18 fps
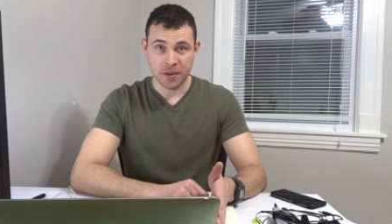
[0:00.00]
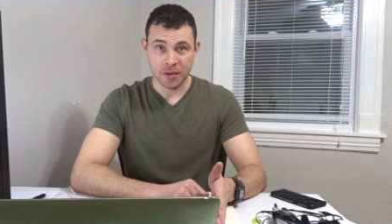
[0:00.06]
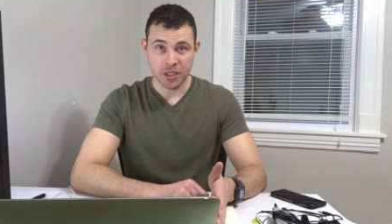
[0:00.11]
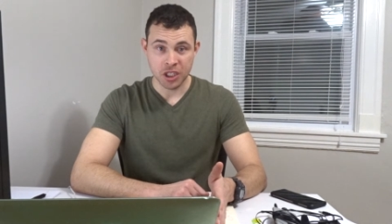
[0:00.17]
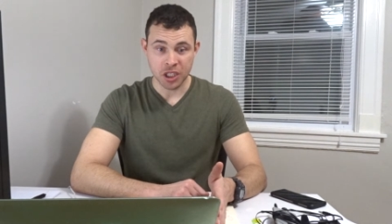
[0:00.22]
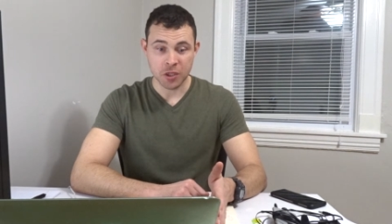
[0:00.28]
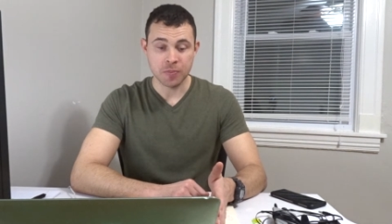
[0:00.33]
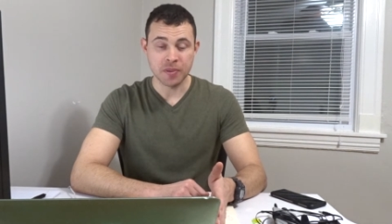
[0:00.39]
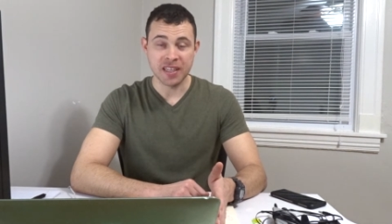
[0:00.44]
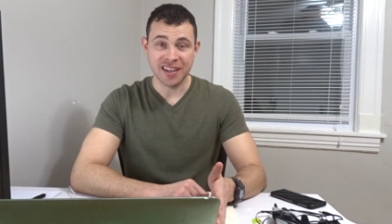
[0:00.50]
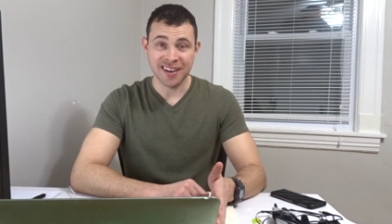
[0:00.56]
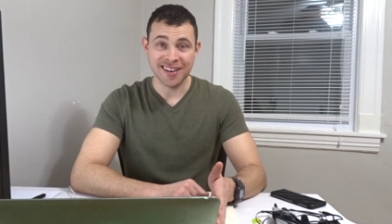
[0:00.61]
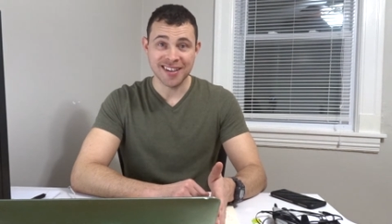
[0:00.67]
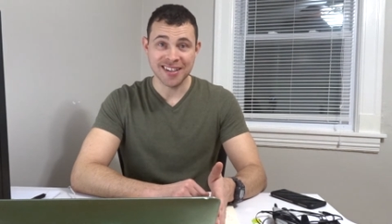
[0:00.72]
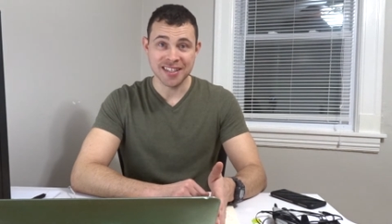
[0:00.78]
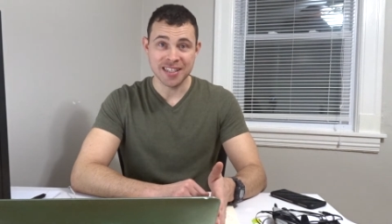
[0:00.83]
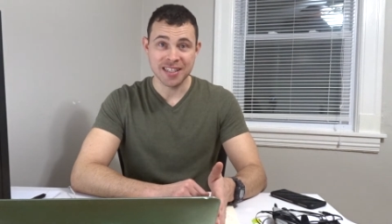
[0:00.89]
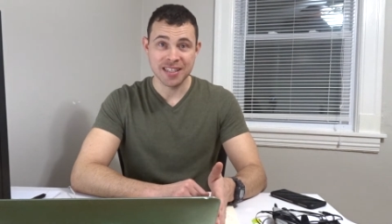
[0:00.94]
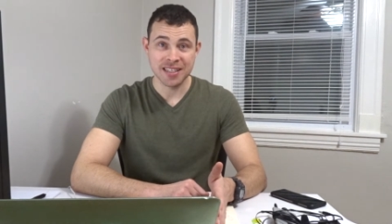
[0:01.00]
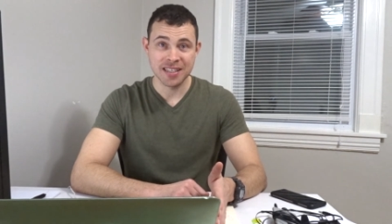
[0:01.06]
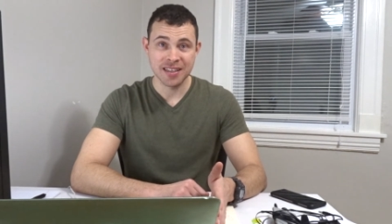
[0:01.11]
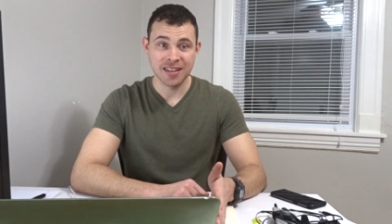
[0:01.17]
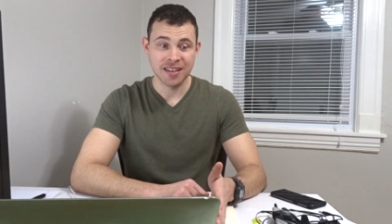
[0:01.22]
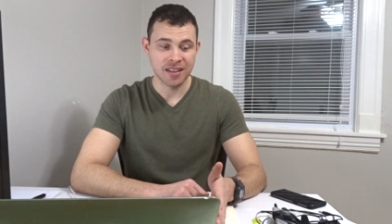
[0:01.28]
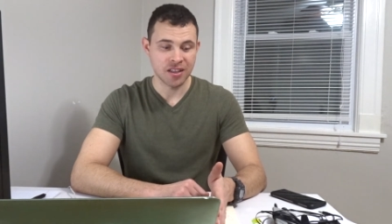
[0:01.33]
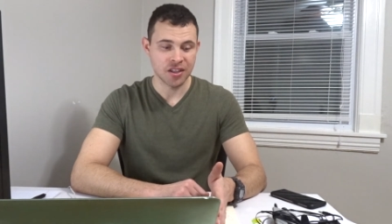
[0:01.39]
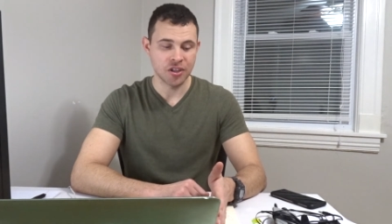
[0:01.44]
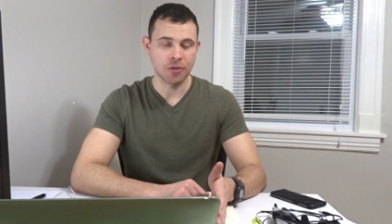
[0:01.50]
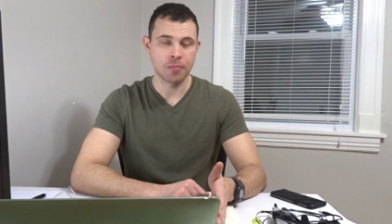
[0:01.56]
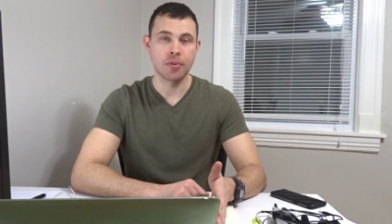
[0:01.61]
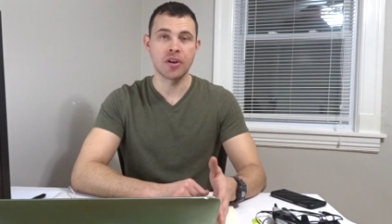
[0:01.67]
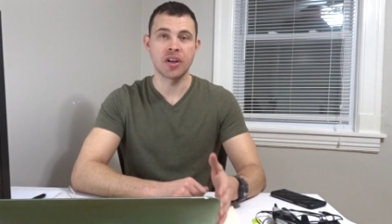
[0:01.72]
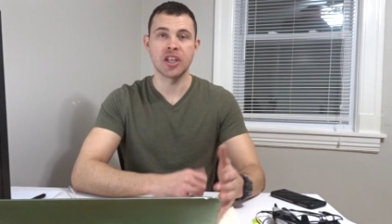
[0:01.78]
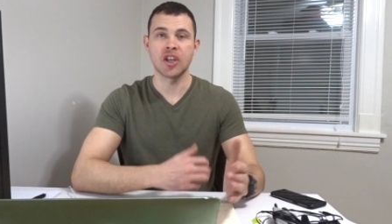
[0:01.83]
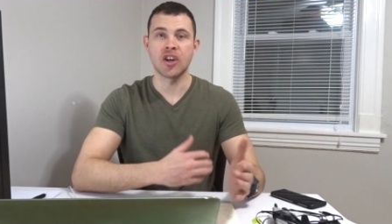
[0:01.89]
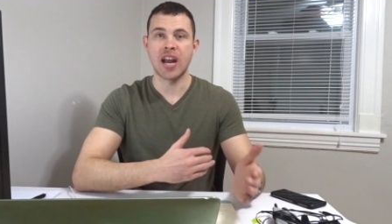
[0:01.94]
just because you're
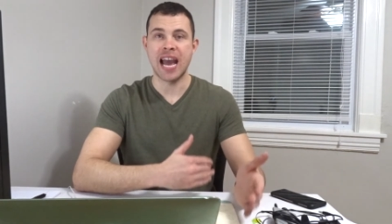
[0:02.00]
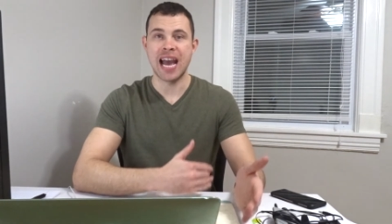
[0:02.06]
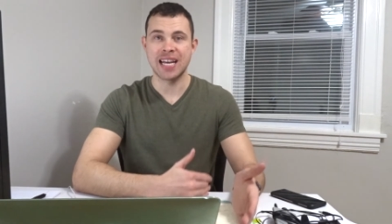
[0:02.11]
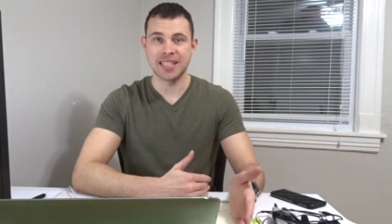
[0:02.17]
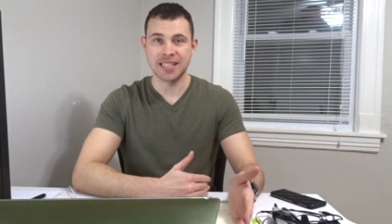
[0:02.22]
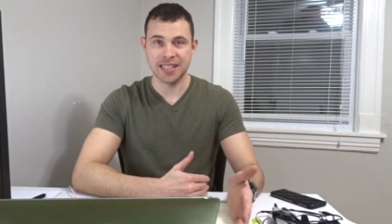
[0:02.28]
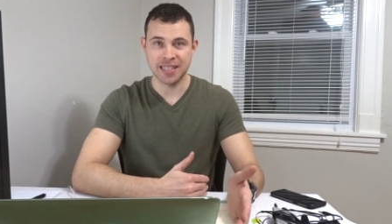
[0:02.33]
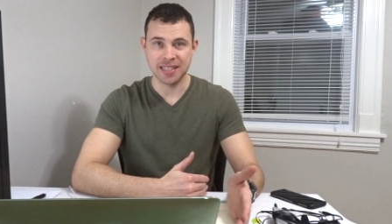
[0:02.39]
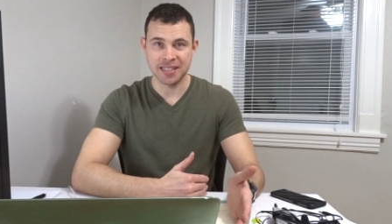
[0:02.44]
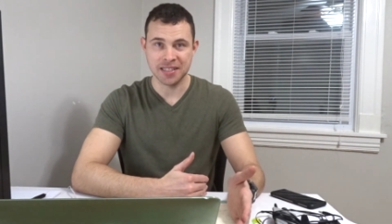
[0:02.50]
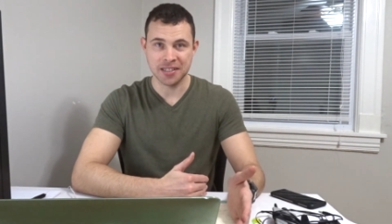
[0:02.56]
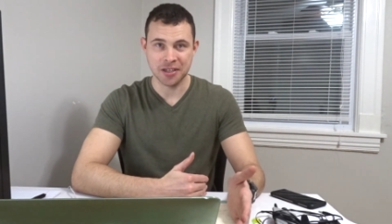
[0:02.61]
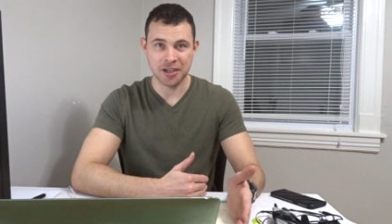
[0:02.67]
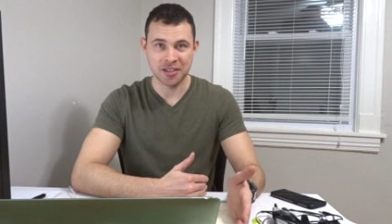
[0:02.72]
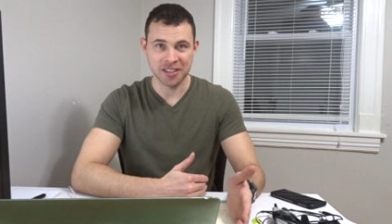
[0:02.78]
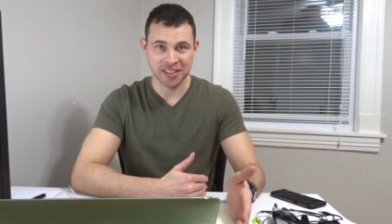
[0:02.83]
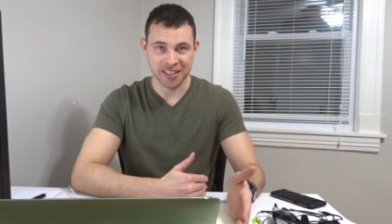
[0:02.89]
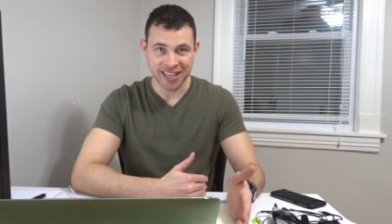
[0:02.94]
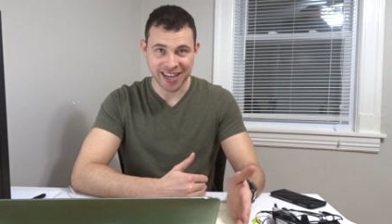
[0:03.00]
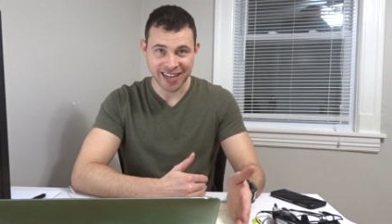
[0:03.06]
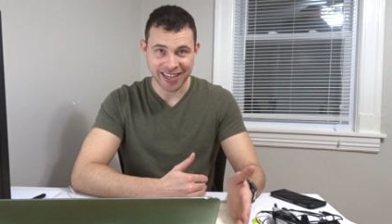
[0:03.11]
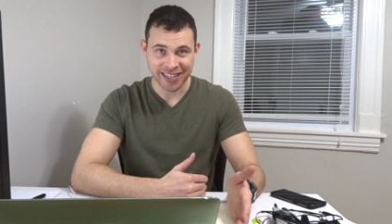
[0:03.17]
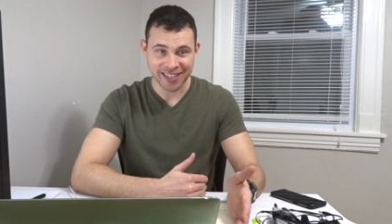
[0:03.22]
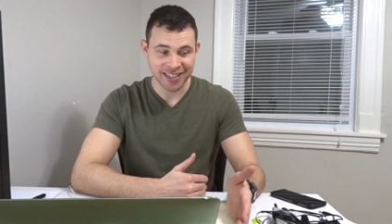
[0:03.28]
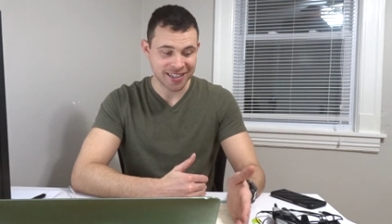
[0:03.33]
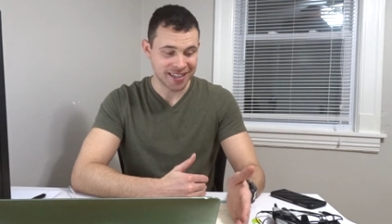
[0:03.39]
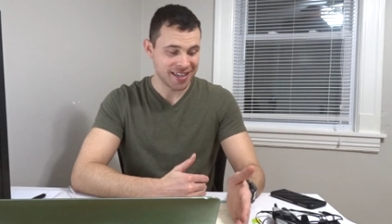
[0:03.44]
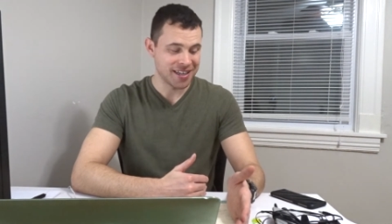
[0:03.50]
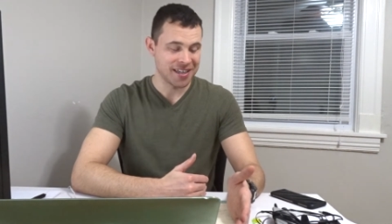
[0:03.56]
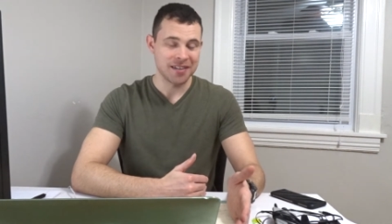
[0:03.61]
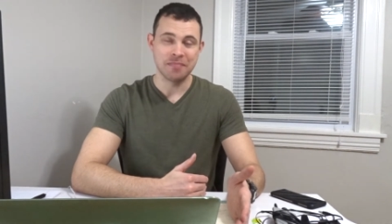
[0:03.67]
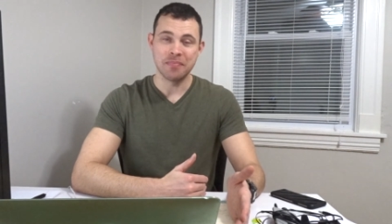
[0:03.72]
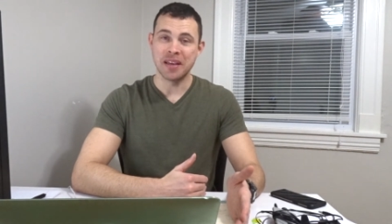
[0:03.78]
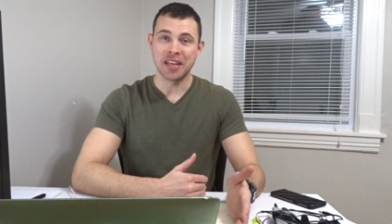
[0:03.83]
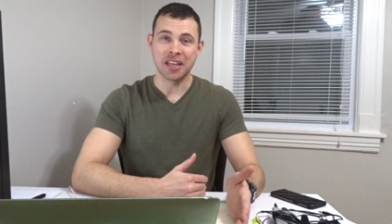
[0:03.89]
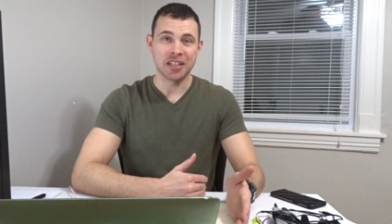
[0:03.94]
putting your assets on the line,
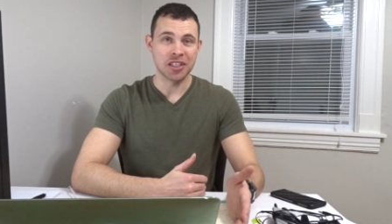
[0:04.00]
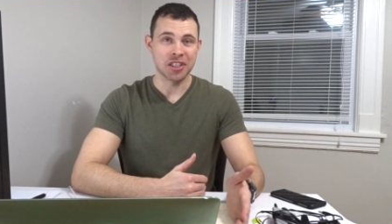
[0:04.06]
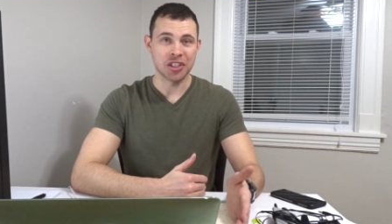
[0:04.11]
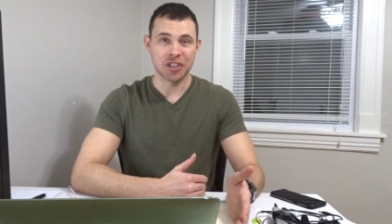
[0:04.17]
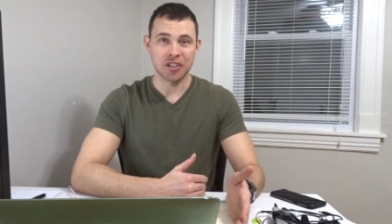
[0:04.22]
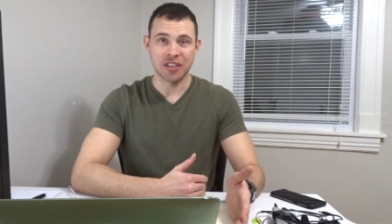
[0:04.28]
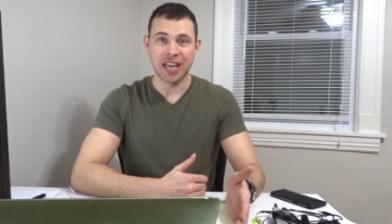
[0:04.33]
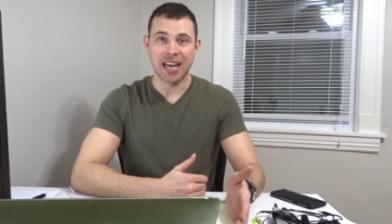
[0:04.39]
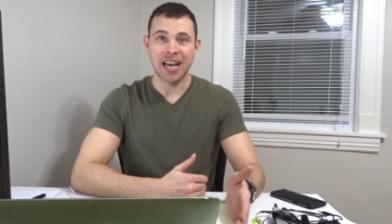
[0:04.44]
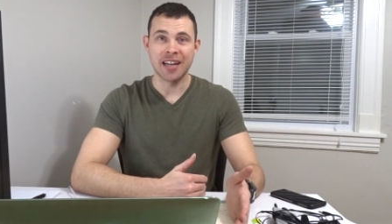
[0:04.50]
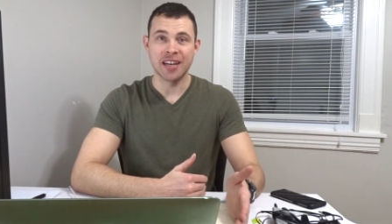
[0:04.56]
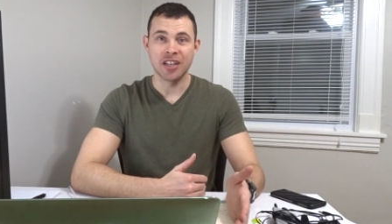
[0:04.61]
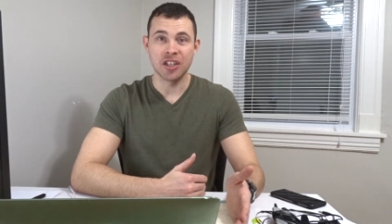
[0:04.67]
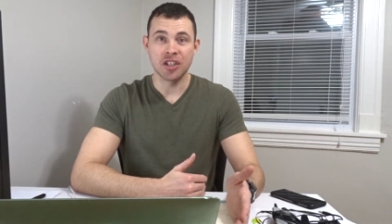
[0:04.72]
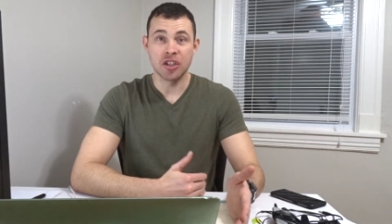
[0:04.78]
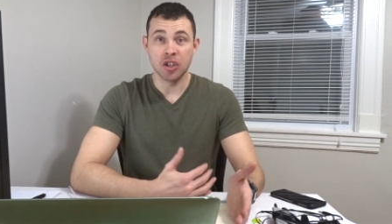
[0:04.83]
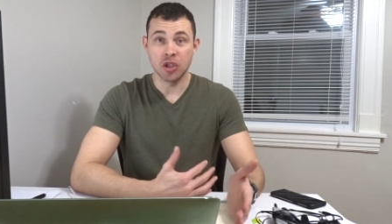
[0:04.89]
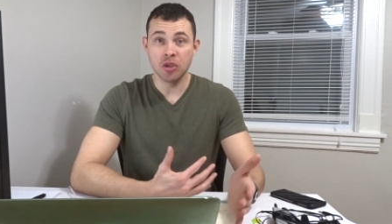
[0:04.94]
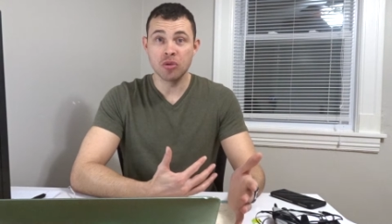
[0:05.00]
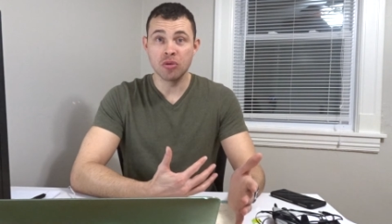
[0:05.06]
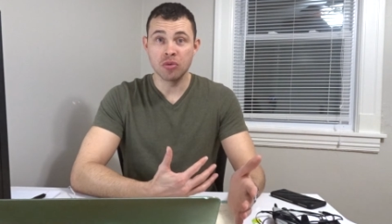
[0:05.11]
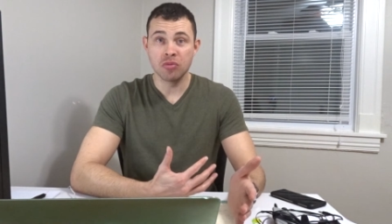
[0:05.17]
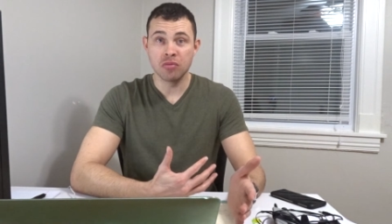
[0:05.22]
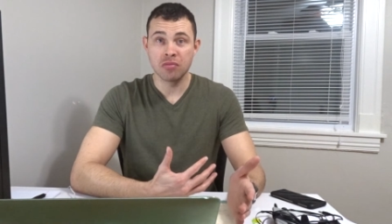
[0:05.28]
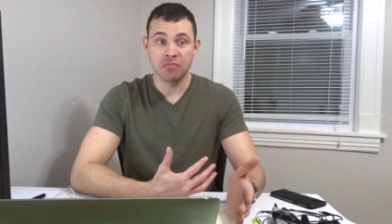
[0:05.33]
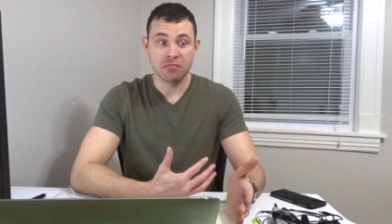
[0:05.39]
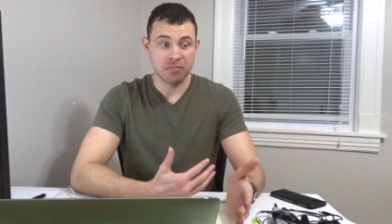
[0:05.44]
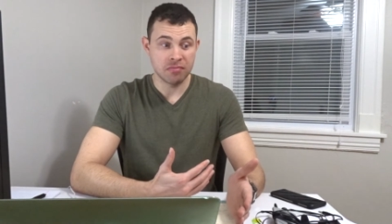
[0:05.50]
making sure that you,